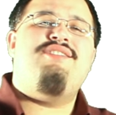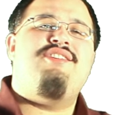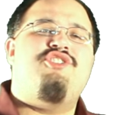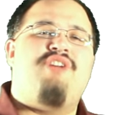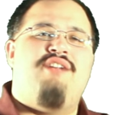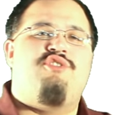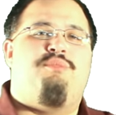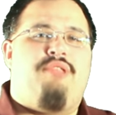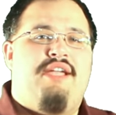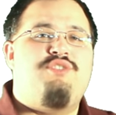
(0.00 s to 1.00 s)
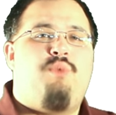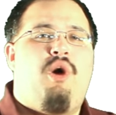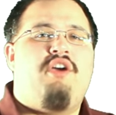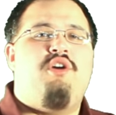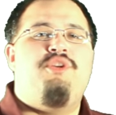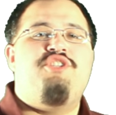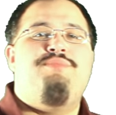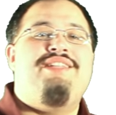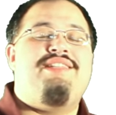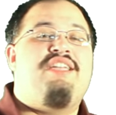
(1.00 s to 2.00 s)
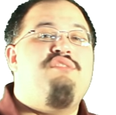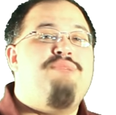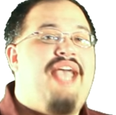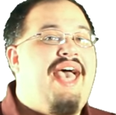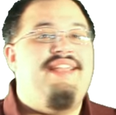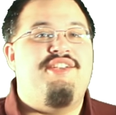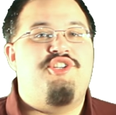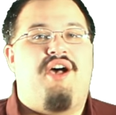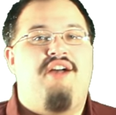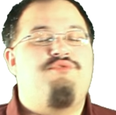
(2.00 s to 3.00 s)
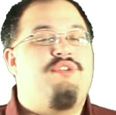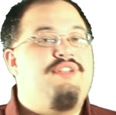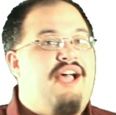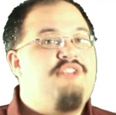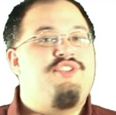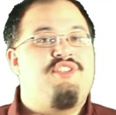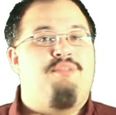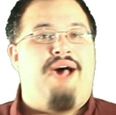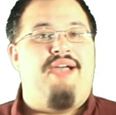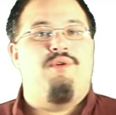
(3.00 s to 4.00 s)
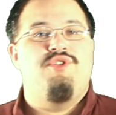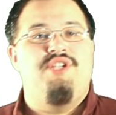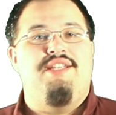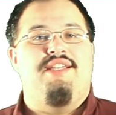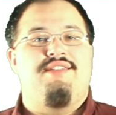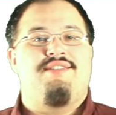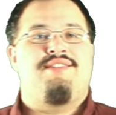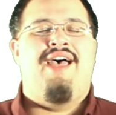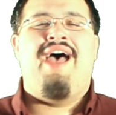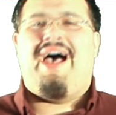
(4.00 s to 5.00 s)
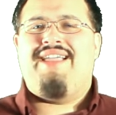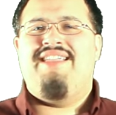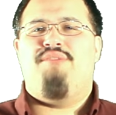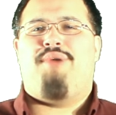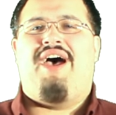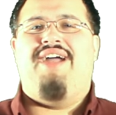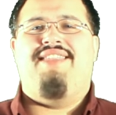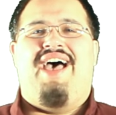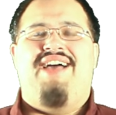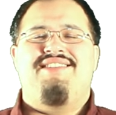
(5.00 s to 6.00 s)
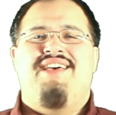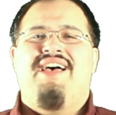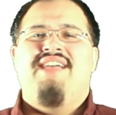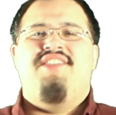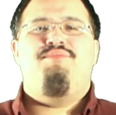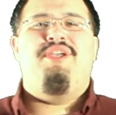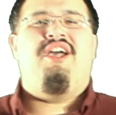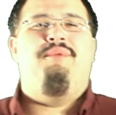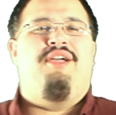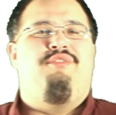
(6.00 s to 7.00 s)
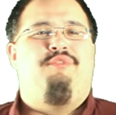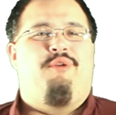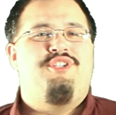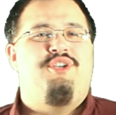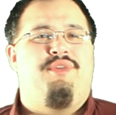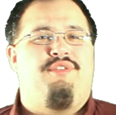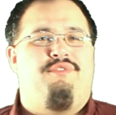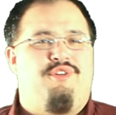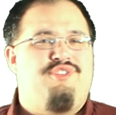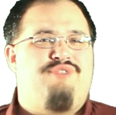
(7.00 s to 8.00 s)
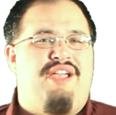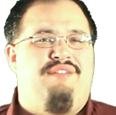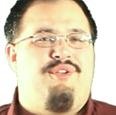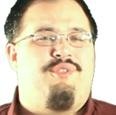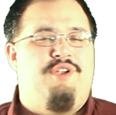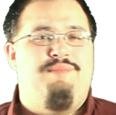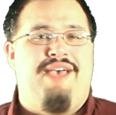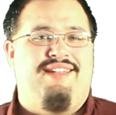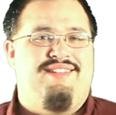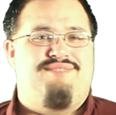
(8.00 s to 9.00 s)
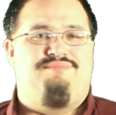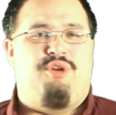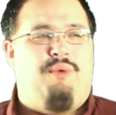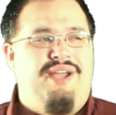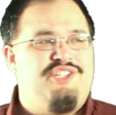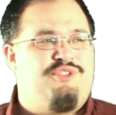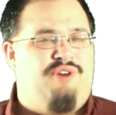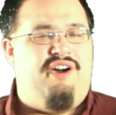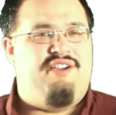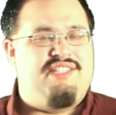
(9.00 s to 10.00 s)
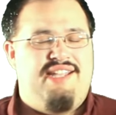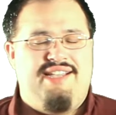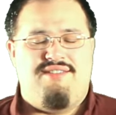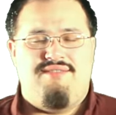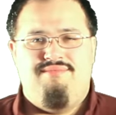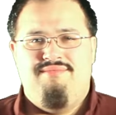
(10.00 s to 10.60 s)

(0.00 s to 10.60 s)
it says Chandra Planeswalker, which means it can be any Chandra, not just the Pyro Genius. I can get behind that. This becoming a four two with first strike for three mana is quite strong, it's nice.